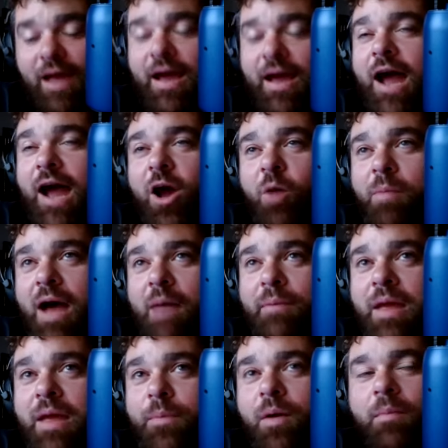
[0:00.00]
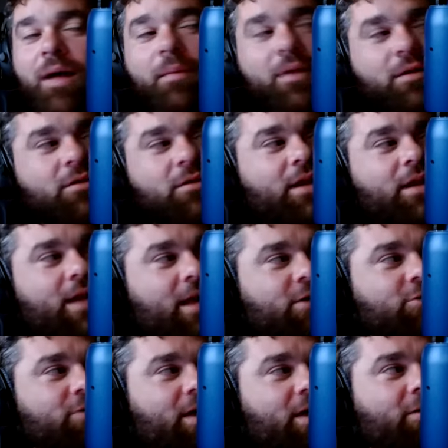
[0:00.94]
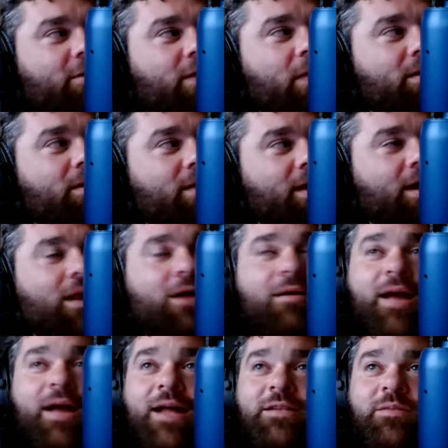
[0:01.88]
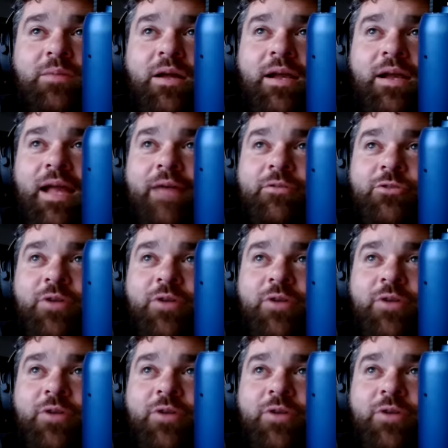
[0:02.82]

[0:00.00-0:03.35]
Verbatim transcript: I go by people, I'm like, look at that nice tractor. I bet they got all kinds of money to have a